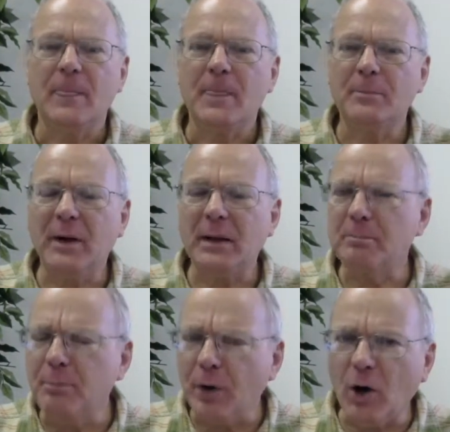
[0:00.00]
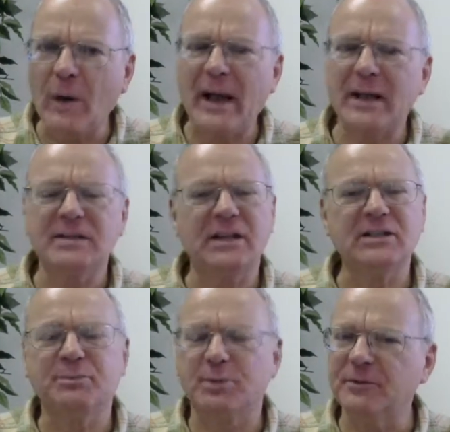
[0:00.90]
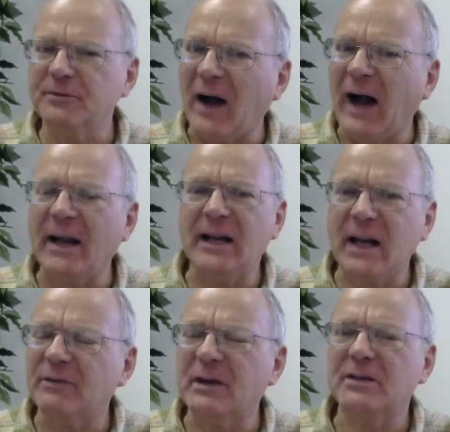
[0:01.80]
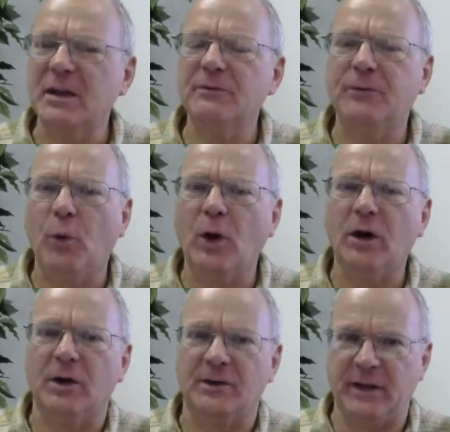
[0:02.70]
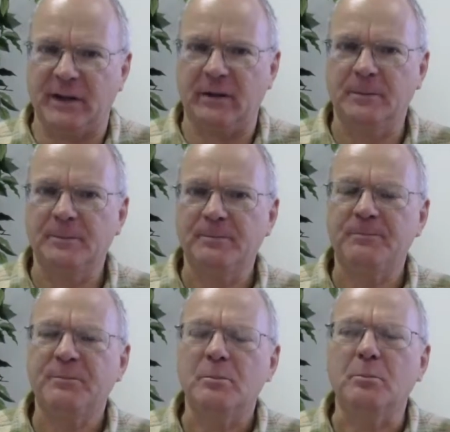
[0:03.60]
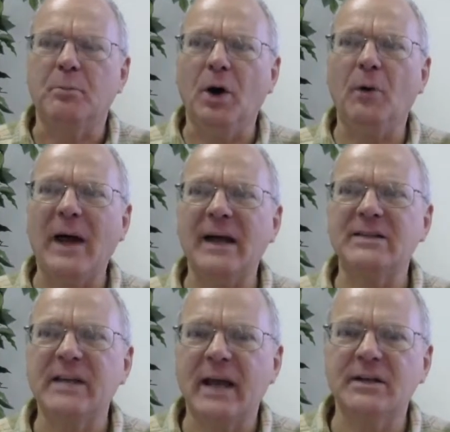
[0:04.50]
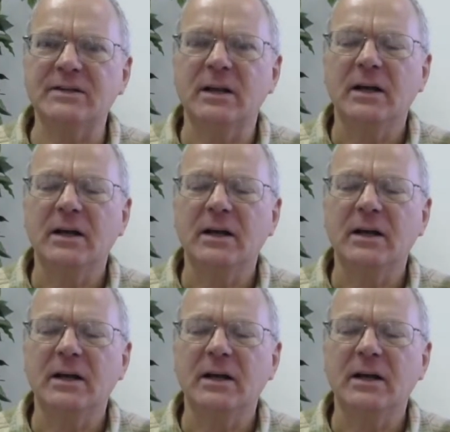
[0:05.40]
but Boaz has provided everything for her there. Boaz has